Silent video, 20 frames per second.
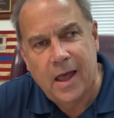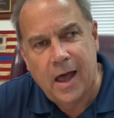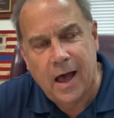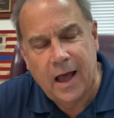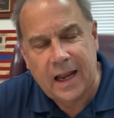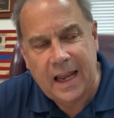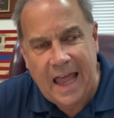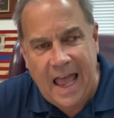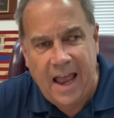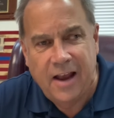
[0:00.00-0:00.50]

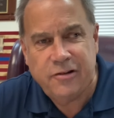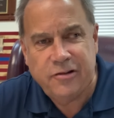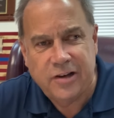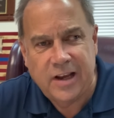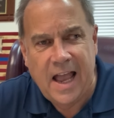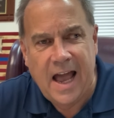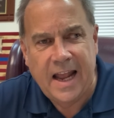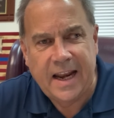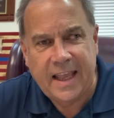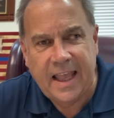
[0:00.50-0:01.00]

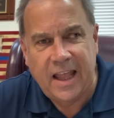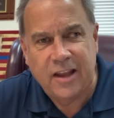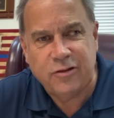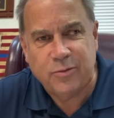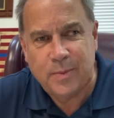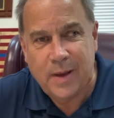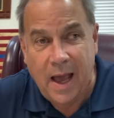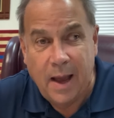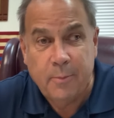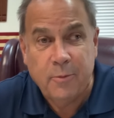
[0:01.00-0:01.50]
lashing out
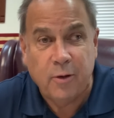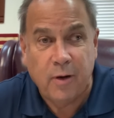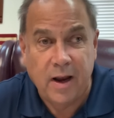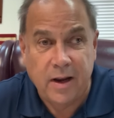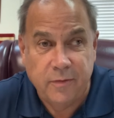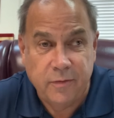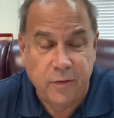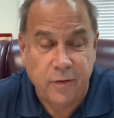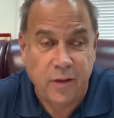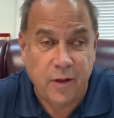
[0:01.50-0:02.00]
against me, I'm
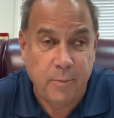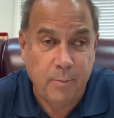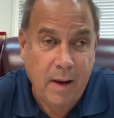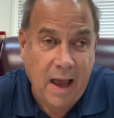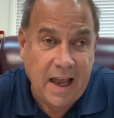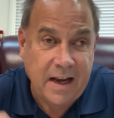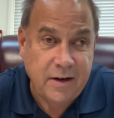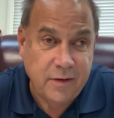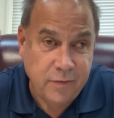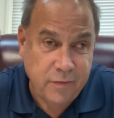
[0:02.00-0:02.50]
grateful that
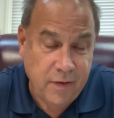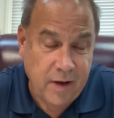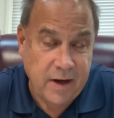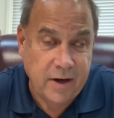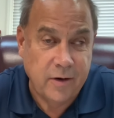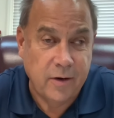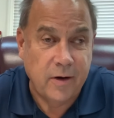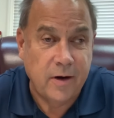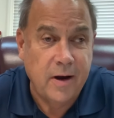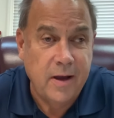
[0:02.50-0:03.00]
my
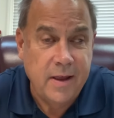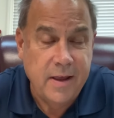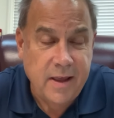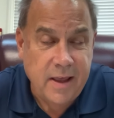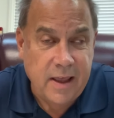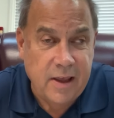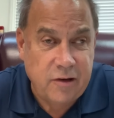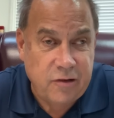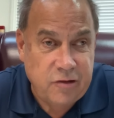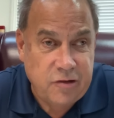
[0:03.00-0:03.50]
defender
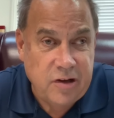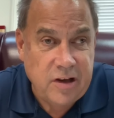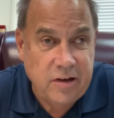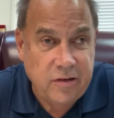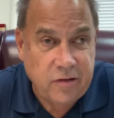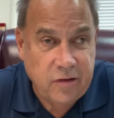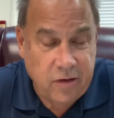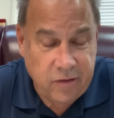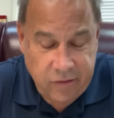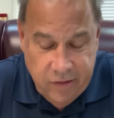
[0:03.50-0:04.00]
is
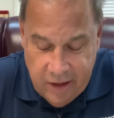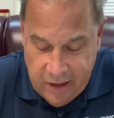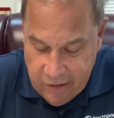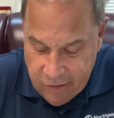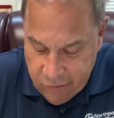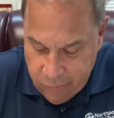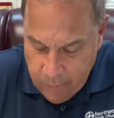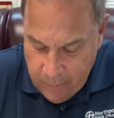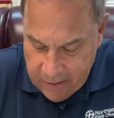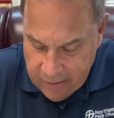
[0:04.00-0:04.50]
Jesus, and he
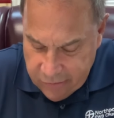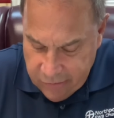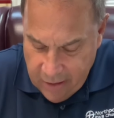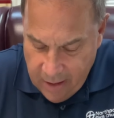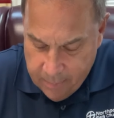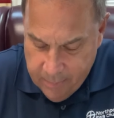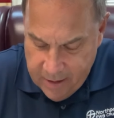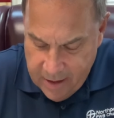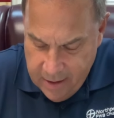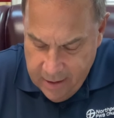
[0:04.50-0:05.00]
speaks
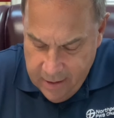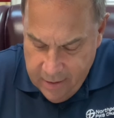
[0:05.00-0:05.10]
up